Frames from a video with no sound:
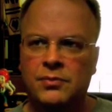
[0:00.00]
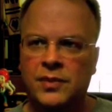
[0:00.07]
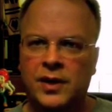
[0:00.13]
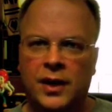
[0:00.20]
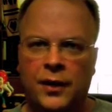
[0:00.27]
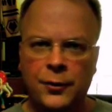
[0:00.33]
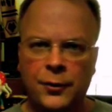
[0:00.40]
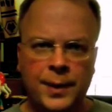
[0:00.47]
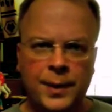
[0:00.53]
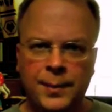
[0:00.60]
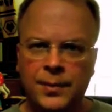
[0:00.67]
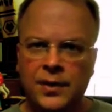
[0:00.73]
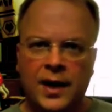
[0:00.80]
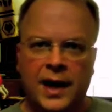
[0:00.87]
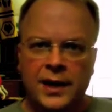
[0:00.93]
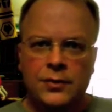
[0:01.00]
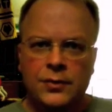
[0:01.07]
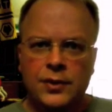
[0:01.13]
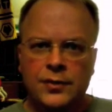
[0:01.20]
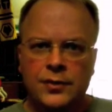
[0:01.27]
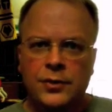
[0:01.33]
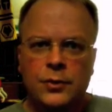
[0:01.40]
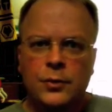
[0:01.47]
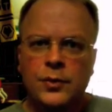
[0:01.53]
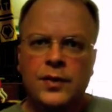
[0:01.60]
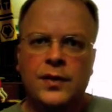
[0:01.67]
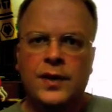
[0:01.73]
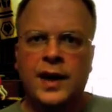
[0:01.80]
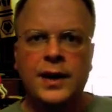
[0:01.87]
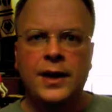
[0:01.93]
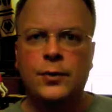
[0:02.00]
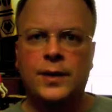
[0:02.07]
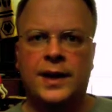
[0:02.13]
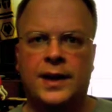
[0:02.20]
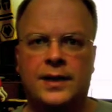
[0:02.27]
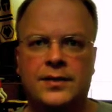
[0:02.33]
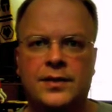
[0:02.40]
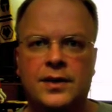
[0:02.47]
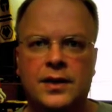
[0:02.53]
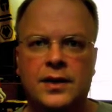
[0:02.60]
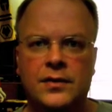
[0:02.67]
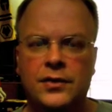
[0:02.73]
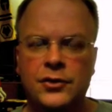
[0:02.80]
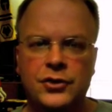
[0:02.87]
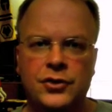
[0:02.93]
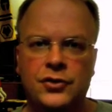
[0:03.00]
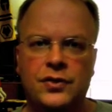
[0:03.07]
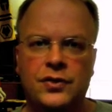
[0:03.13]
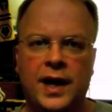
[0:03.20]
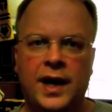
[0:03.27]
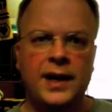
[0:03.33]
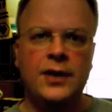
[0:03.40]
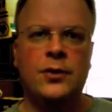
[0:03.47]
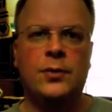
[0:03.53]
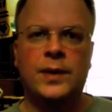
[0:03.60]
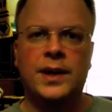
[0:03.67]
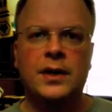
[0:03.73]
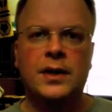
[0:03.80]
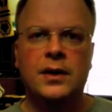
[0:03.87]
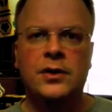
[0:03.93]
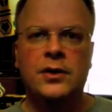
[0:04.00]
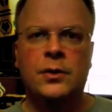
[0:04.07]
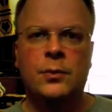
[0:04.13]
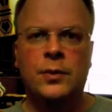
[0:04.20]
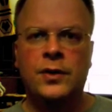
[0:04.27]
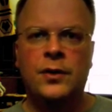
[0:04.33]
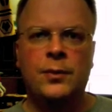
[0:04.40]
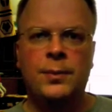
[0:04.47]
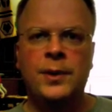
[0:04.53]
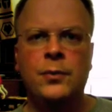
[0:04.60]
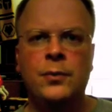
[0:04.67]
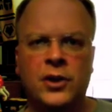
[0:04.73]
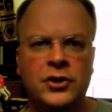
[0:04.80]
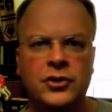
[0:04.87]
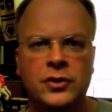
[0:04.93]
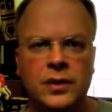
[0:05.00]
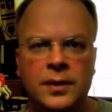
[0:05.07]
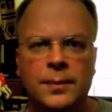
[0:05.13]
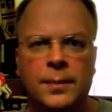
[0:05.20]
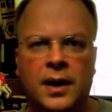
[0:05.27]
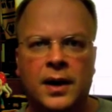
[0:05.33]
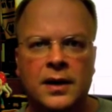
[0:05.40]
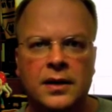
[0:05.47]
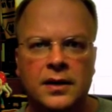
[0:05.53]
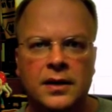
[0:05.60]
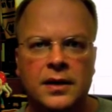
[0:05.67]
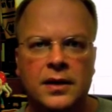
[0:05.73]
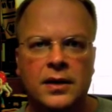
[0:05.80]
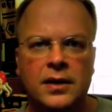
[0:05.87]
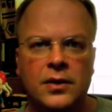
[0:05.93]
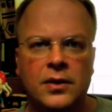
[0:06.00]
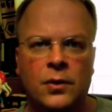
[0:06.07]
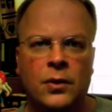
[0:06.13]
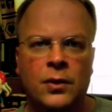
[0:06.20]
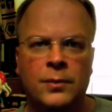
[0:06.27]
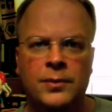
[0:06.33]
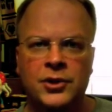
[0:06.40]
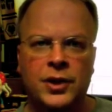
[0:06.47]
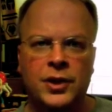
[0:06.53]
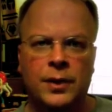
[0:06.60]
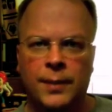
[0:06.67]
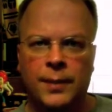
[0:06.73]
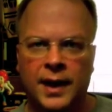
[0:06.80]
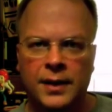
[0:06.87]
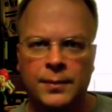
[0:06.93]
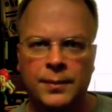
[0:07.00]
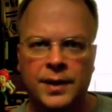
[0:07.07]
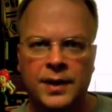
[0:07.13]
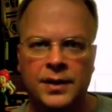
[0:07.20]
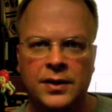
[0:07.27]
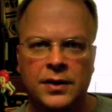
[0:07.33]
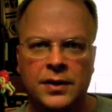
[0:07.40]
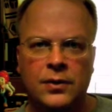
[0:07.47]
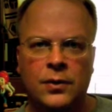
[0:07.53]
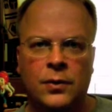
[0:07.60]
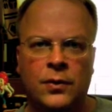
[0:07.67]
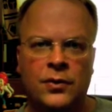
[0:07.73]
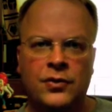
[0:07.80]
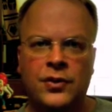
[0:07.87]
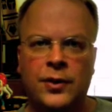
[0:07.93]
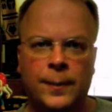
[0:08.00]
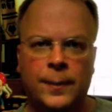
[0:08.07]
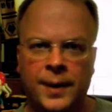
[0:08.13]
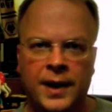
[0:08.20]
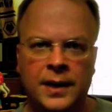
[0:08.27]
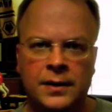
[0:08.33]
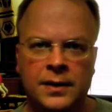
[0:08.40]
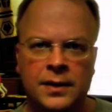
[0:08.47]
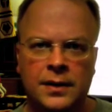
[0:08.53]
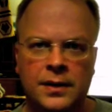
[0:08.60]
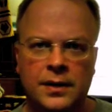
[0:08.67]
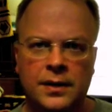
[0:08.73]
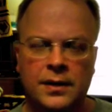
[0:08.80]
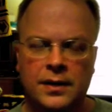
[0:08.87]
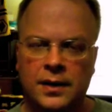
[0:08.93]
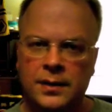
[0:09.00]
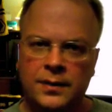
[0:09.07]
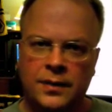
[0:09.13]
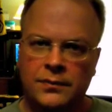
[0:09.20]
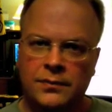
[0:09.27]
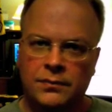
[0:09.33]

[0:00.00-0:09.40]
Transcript: other people? I don't even know who they're angry at. They're just angry, whether it be Rush Limbaugh or Michelle Bachmann or Sarah Palin. And